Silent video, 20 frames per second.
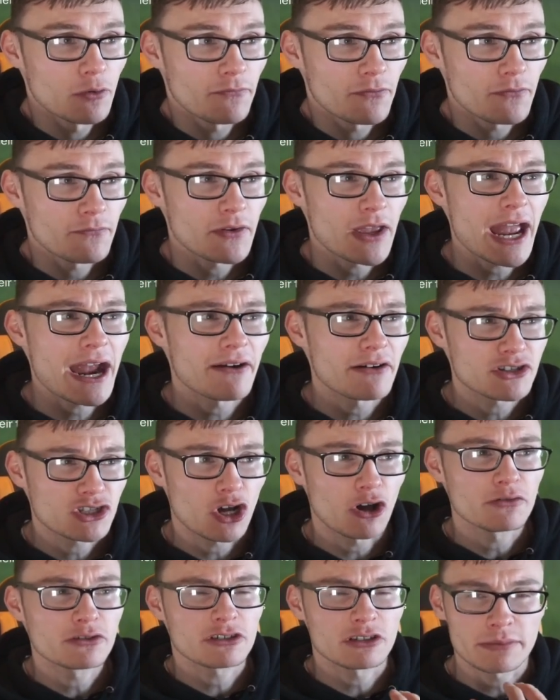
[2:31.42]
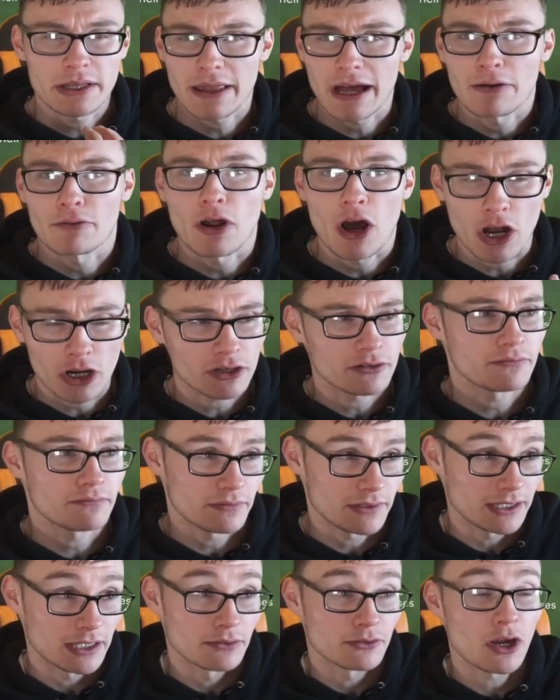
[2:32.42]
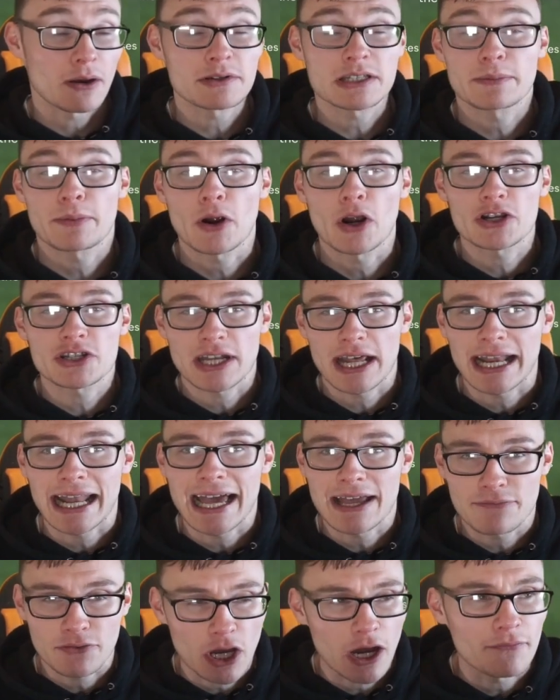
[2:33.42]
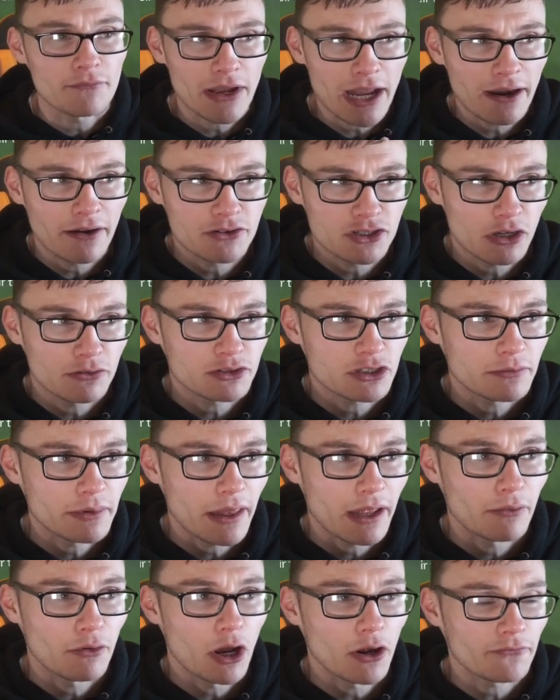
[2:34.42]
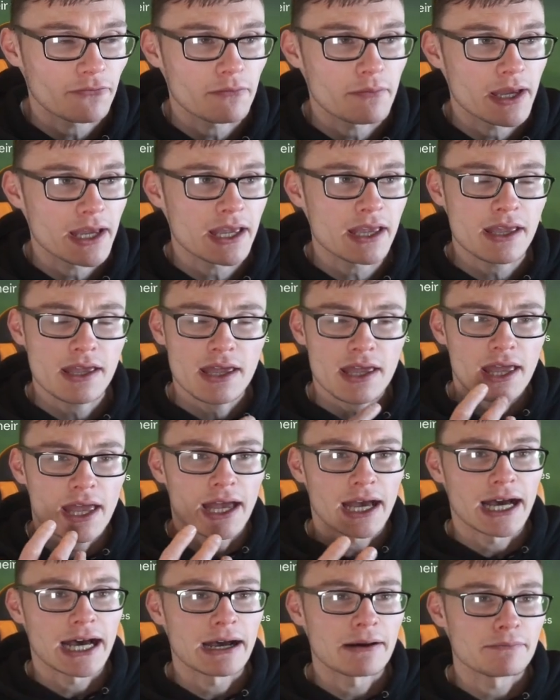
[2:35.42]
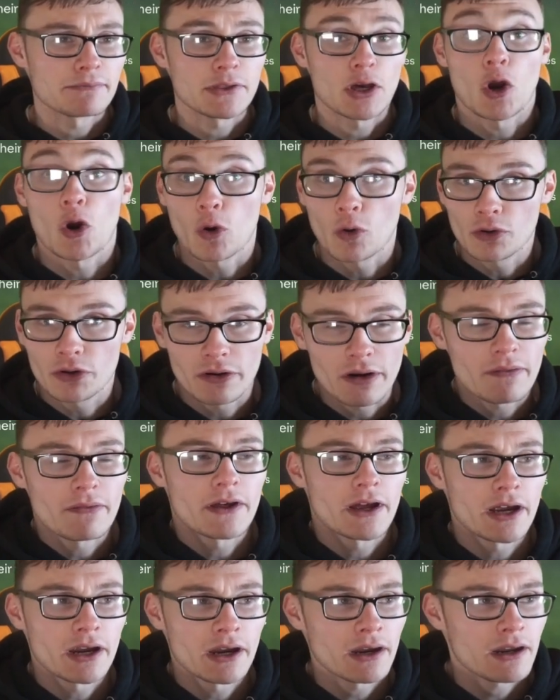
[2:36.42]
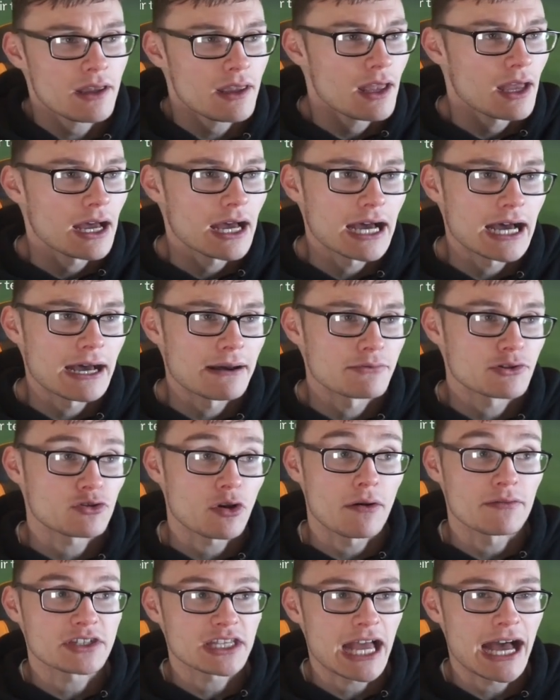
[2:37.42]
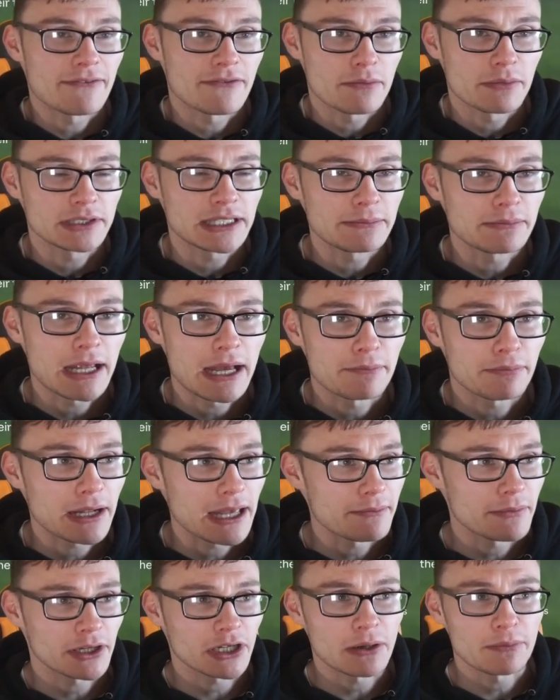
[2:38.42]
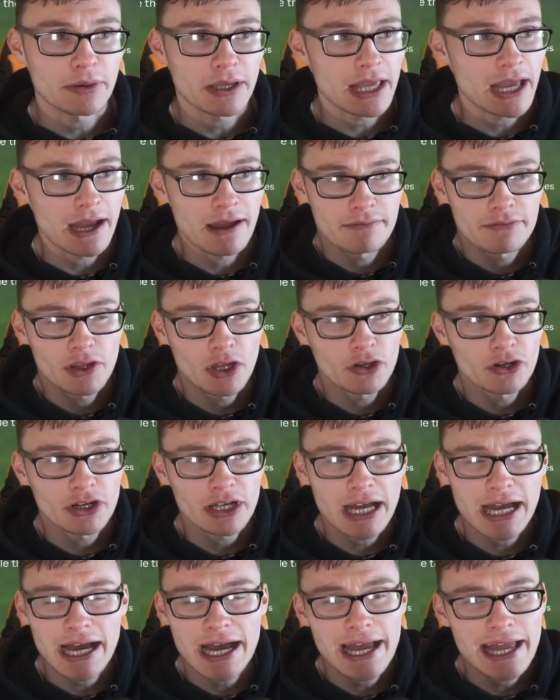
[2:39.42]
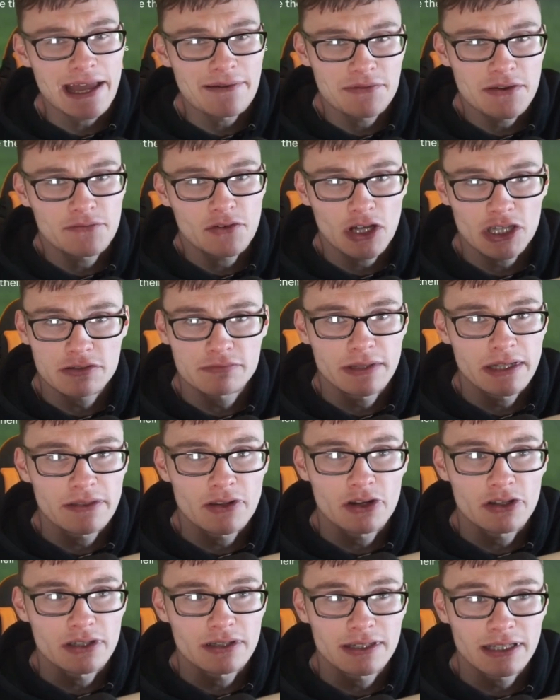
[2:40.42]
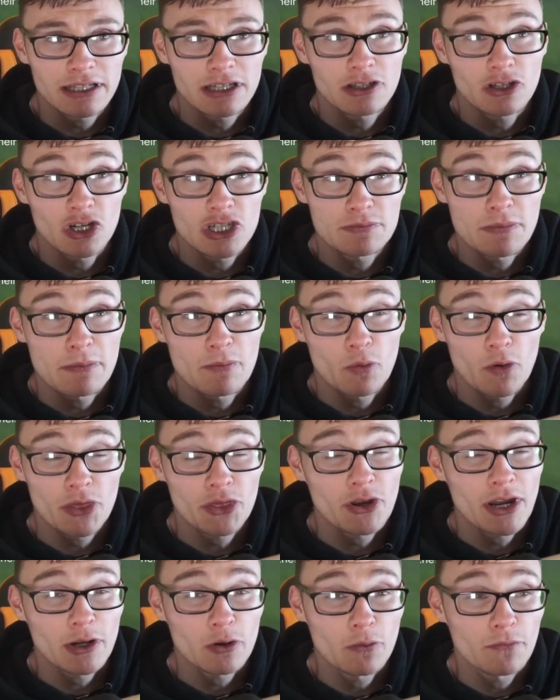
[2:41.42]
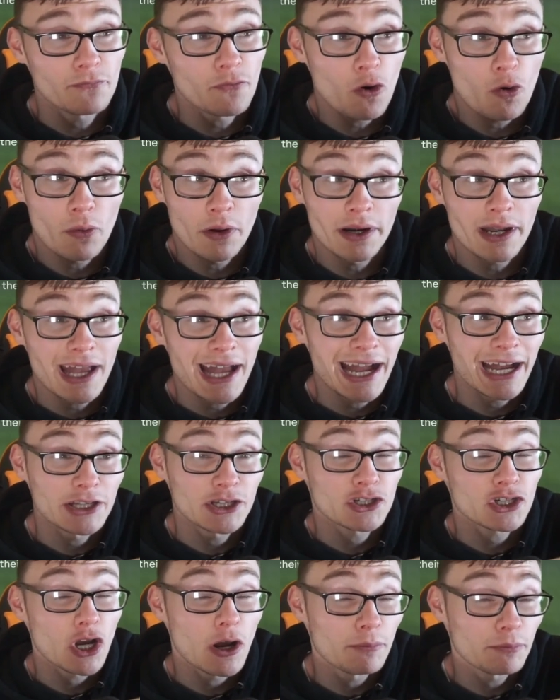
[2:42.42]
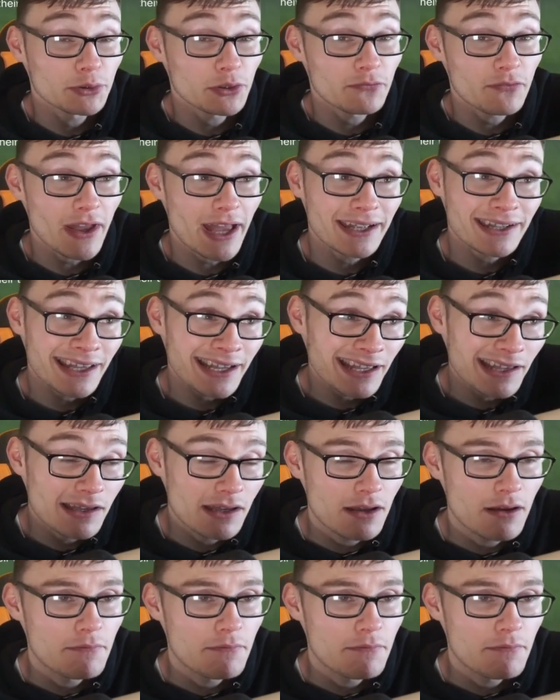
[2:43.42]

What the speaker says: For Vieira's always going to be that rock. In terms of the personnel I've got, Vieira's always going to be that rock for me. The holder in there. So obviously have him a deep line playmaker. But yeah, the other guy, if you've got someone in there that you think could cause a bit more threat going forward and you're comfortable defending,